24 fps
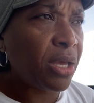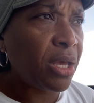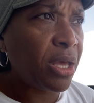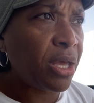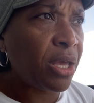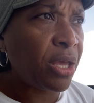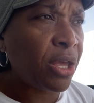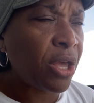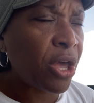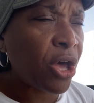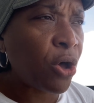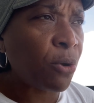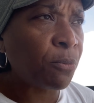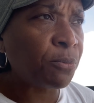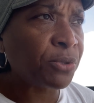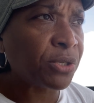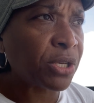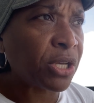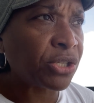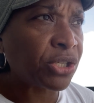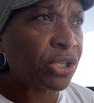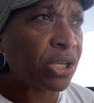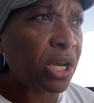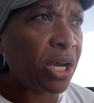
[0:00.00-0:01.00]
it helps
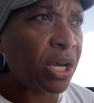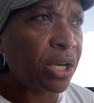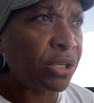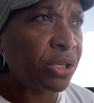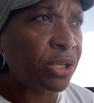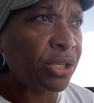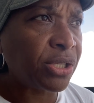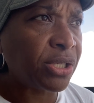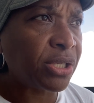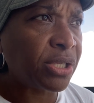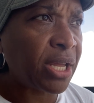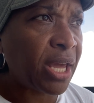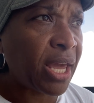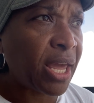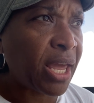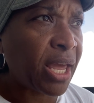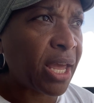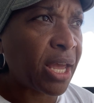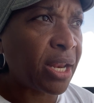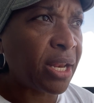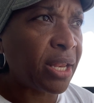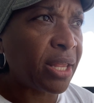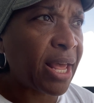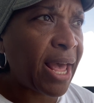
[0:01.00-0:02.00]
us to
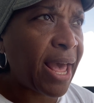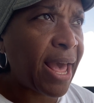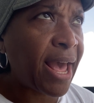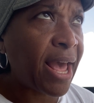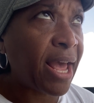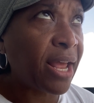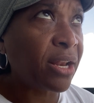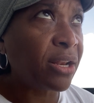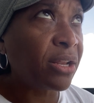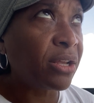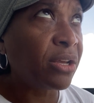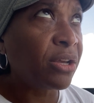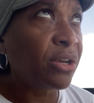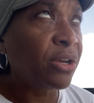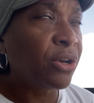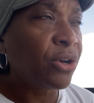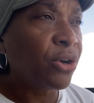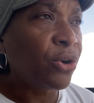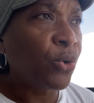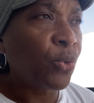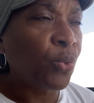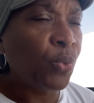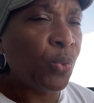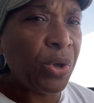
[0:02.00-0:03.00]
understand that
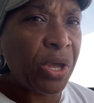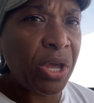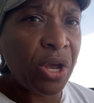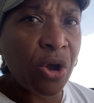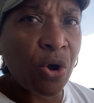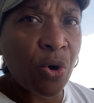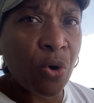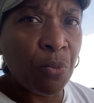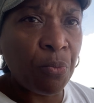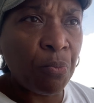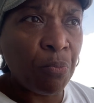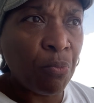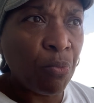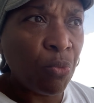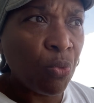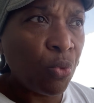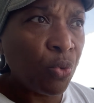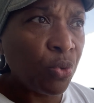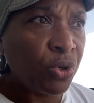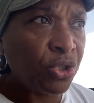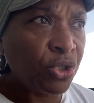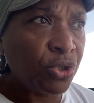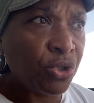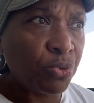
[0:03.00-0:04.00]
we are
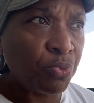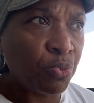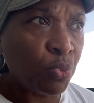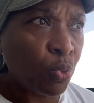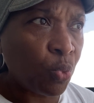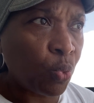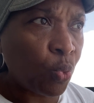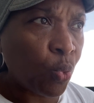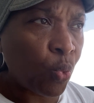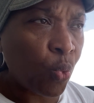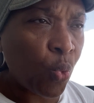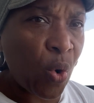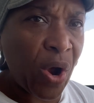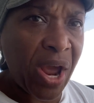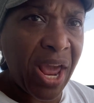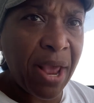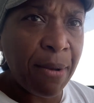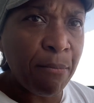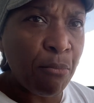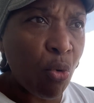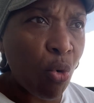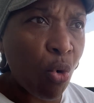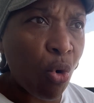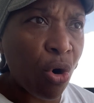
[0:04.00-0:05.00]

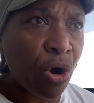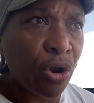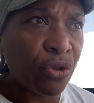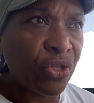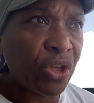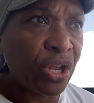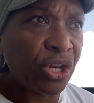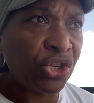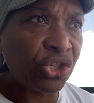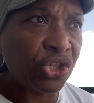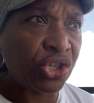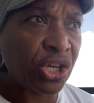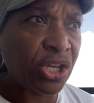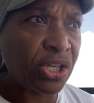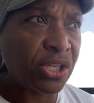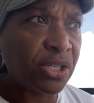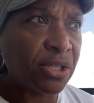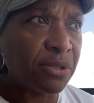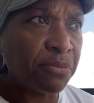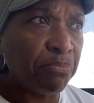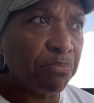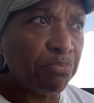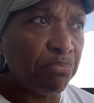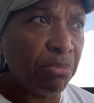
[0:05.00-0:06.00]
way more than
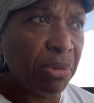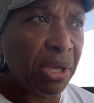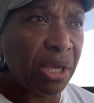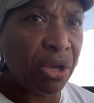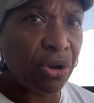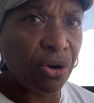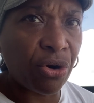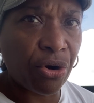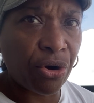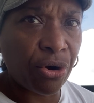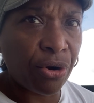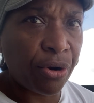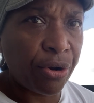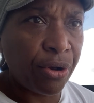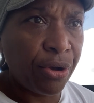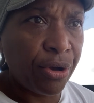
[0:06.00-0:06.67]
just mere